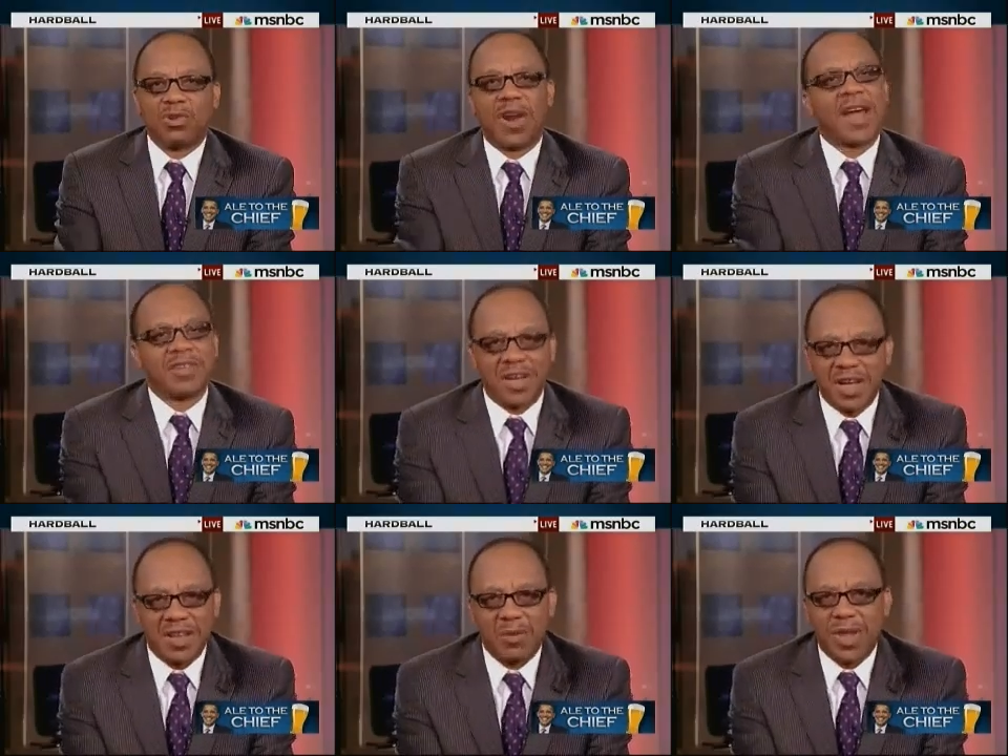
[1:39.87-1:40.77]
no
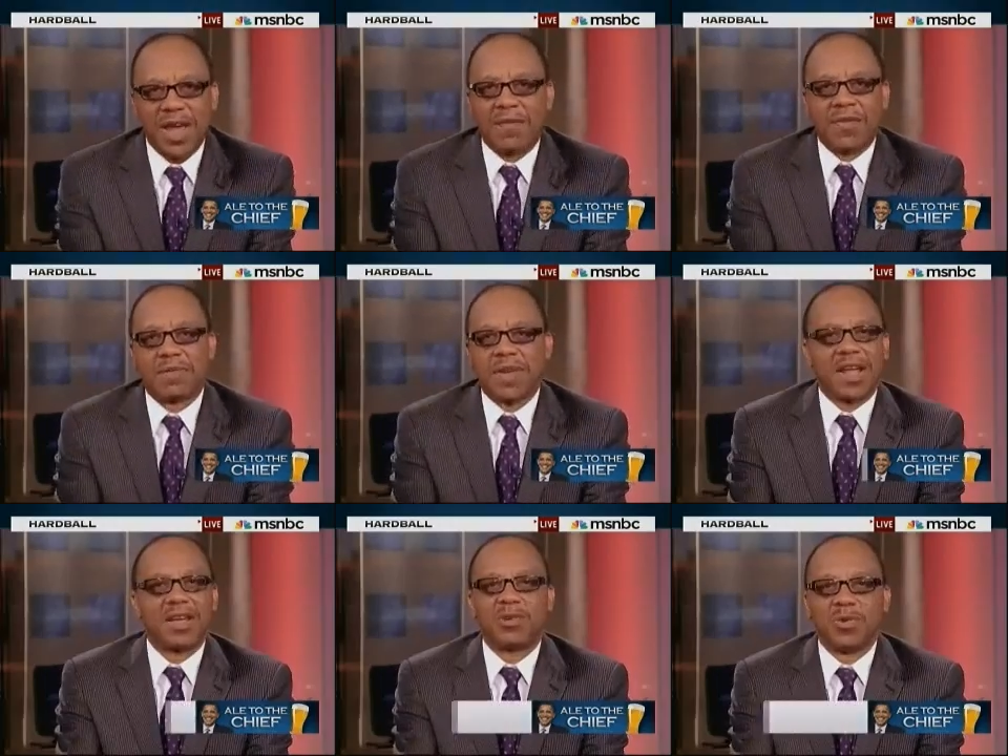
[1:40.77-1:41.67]
tragedy that we have to
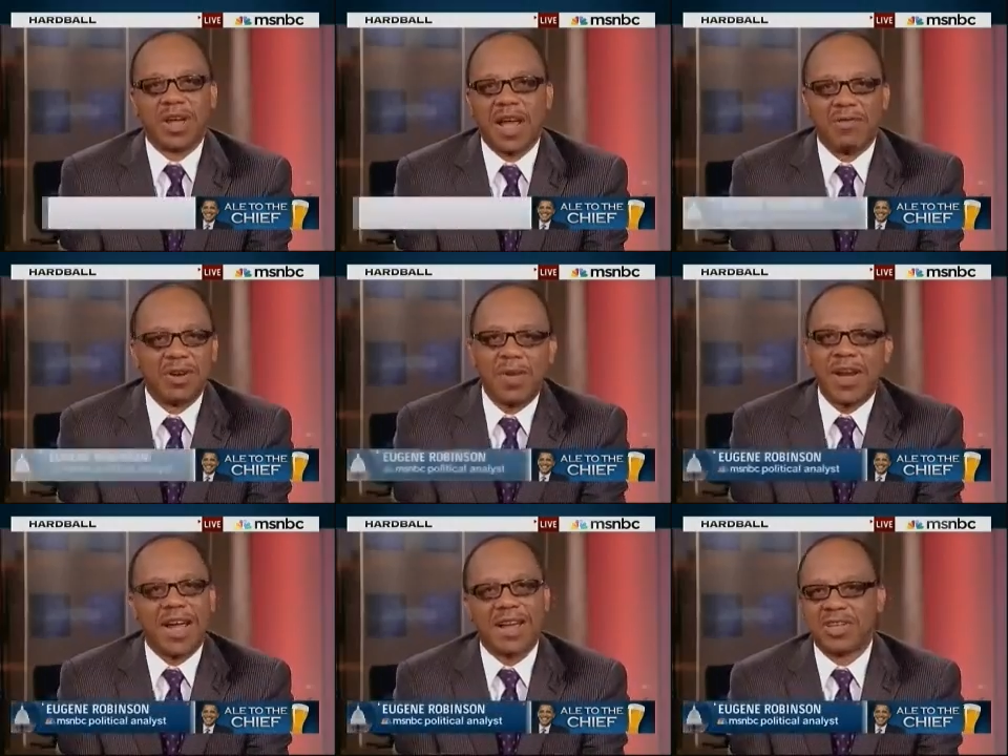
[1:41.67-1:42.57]
take into account.
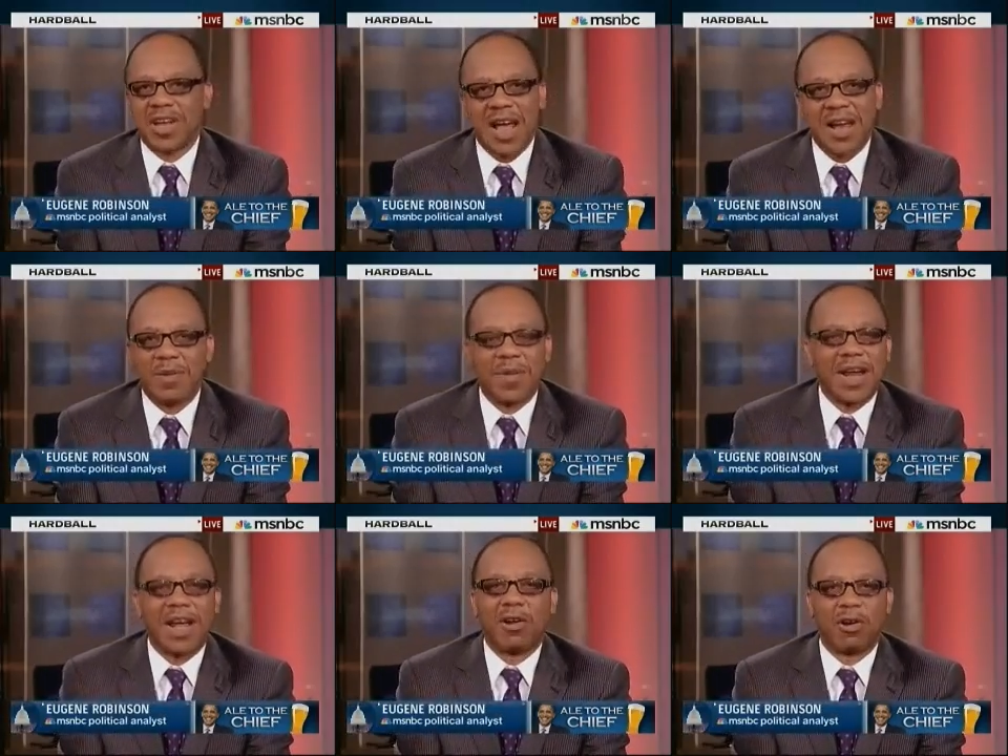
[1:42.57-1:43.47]
Nobody got shot.
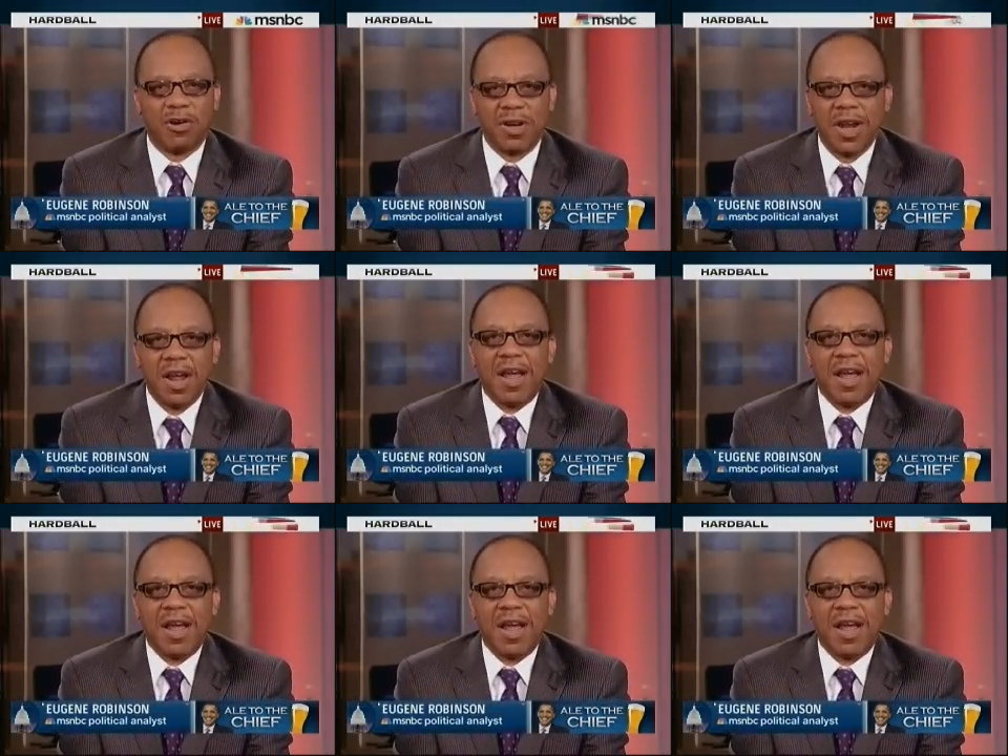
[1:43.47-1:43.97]
Nobody got hurt.